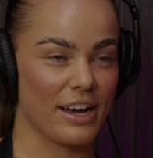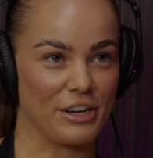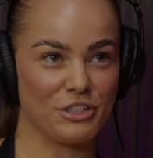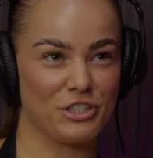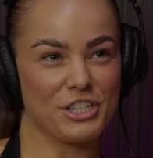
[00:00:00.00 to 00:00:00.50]

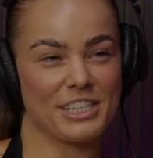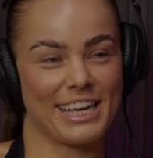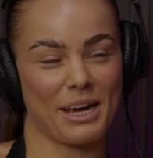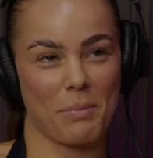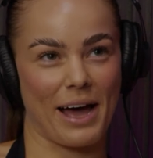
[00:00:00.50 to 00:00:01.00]
You just
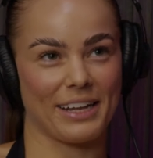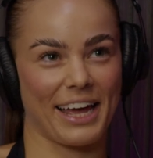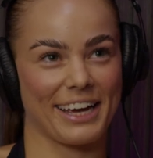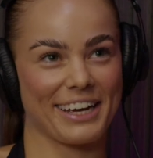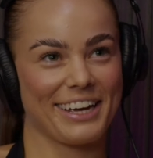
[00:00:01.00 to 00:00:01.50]
think about
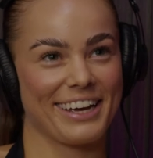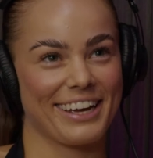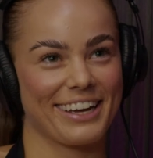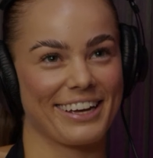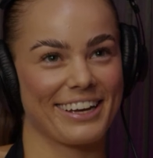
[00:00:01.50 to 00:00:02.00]
like
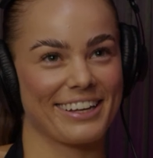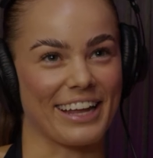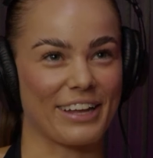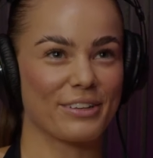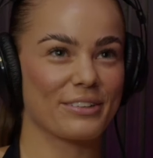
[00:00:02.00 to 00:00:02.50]

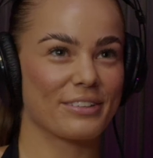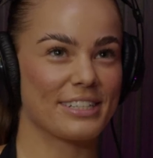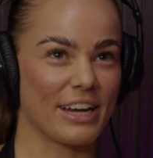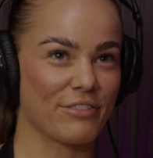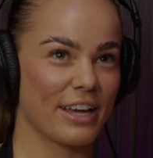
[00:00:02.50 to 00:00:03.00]
like
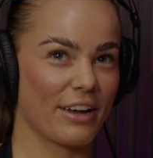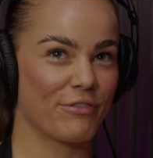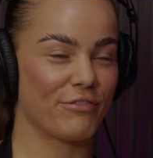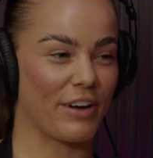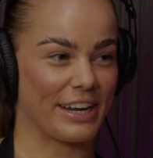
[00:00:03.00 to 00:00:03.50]
Steph's like
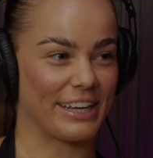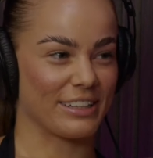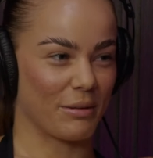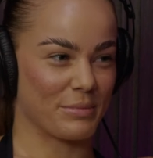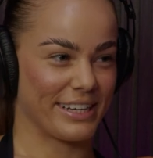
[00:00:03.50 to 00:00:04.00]
funny,
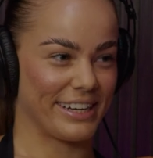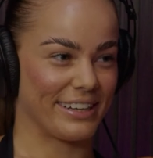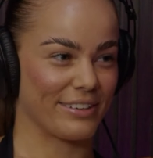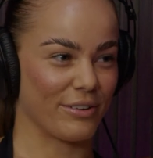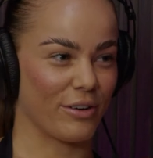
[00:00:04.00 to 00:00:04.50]

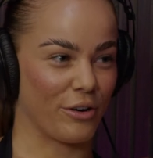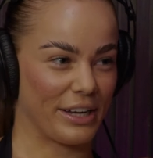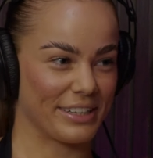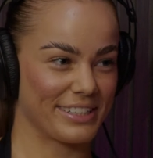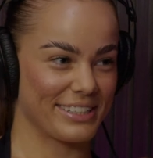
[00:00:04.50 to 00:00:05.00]
clumsy,
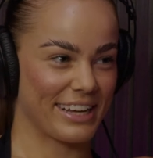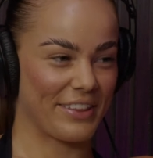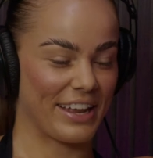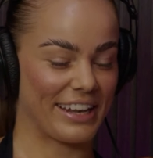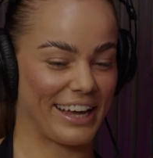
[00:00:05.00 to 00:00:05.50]
honest, and
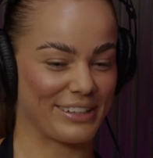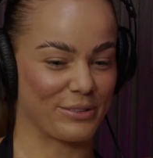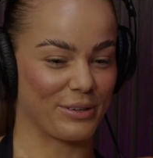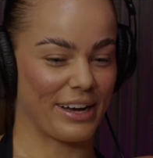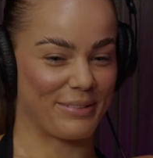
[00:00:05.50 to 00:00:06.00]
then like
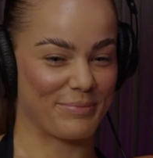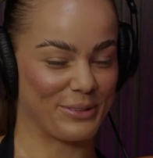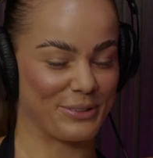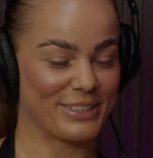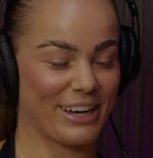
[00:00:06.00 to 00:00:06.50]
um,
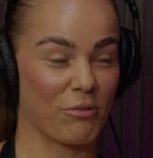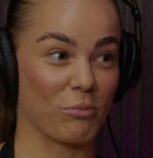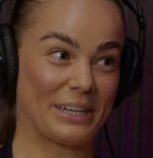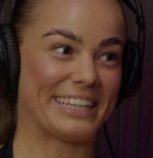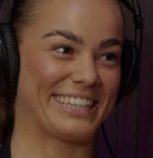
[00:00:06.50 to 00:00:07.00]
Laura's like
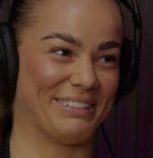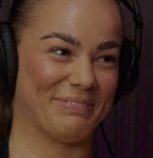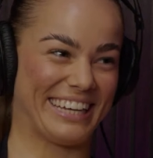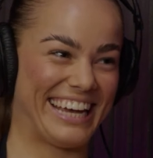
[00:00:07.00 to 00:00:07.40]
really clumsy,